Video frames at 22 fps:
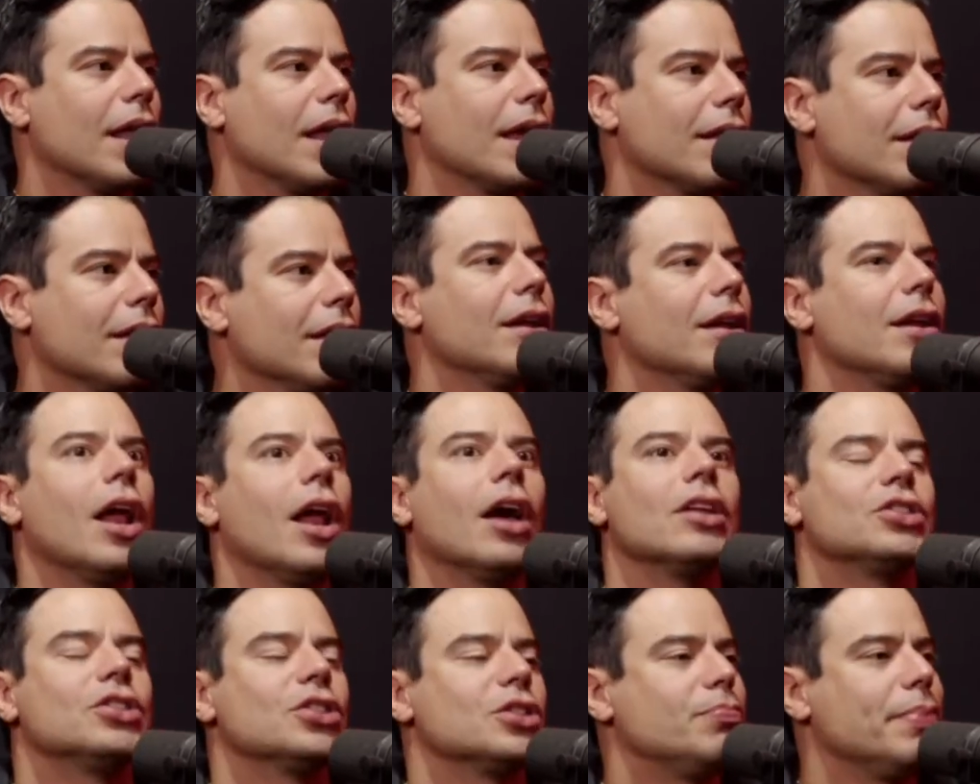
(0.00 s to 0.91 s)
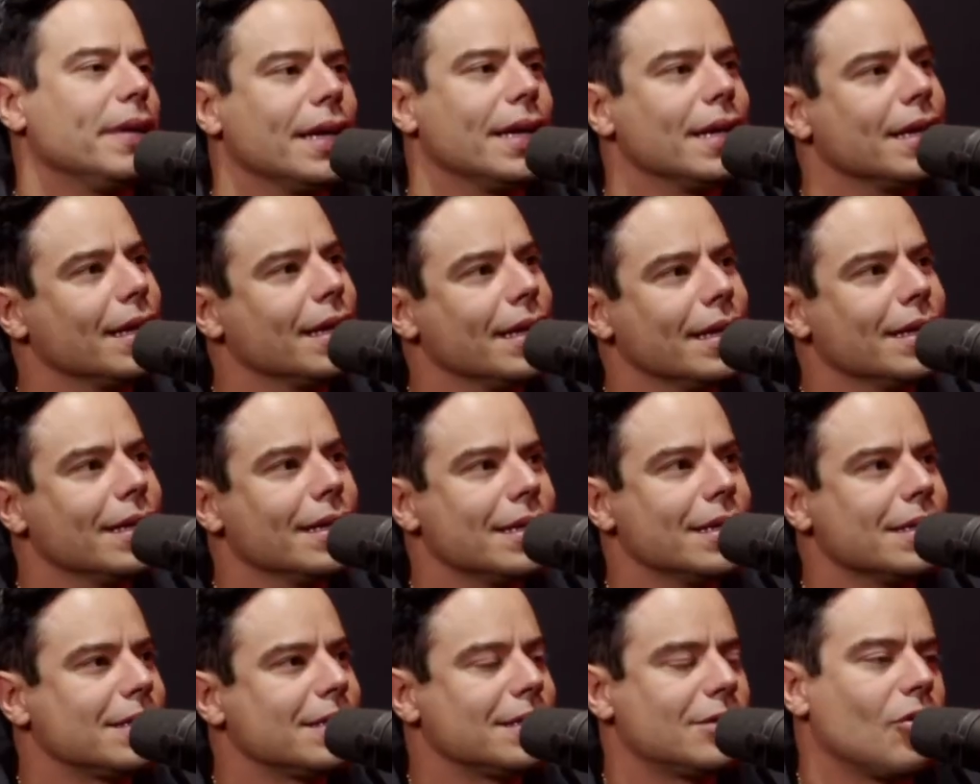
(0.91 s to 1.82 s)
Like not just be
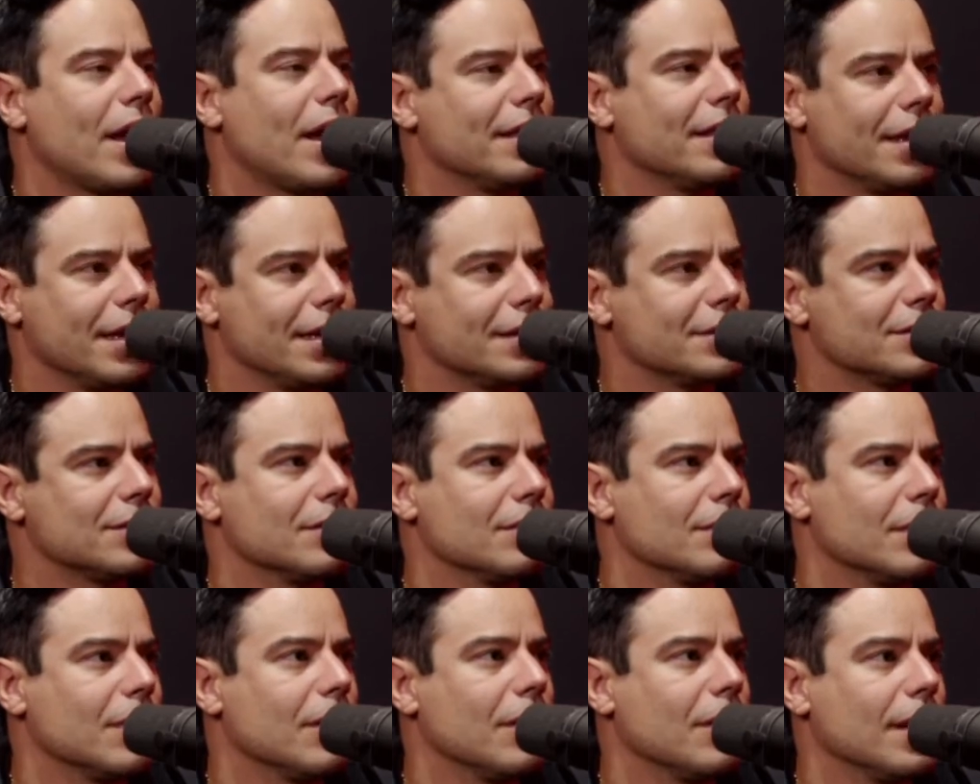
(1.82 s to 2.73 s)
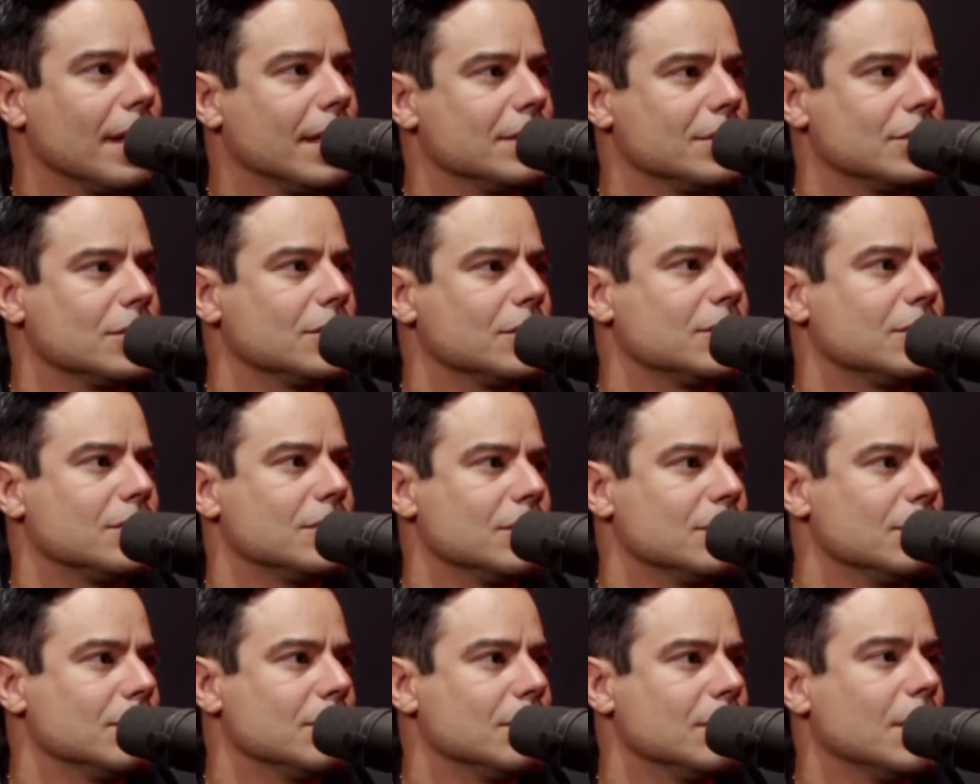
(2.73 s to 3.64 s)
stranded in some airline just
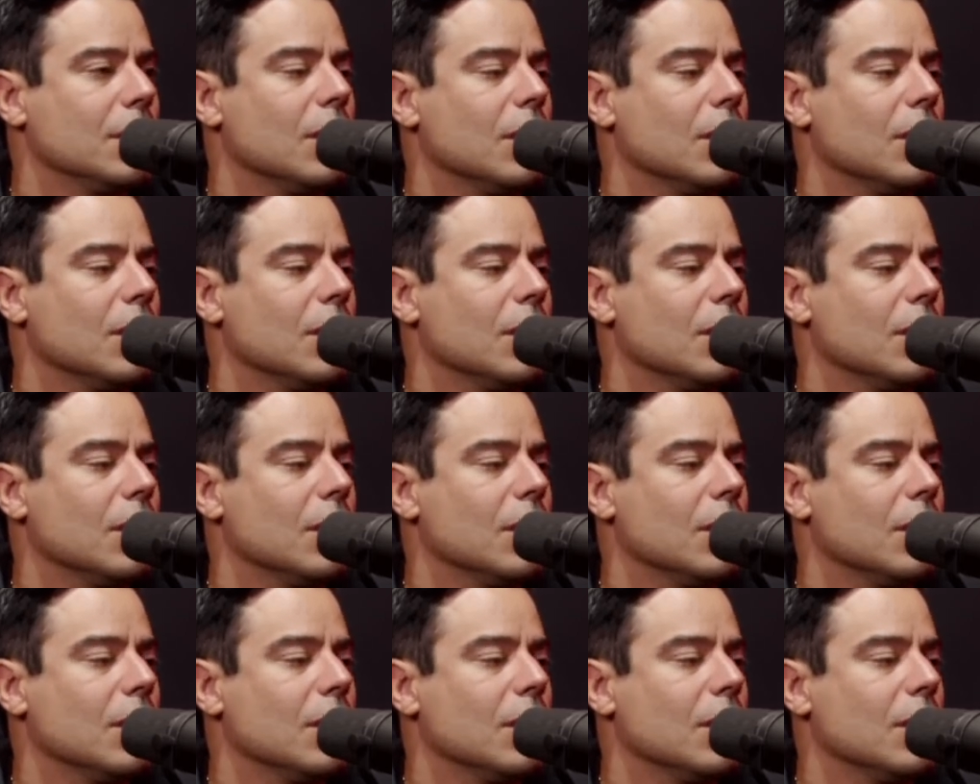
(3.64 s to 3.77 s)
to,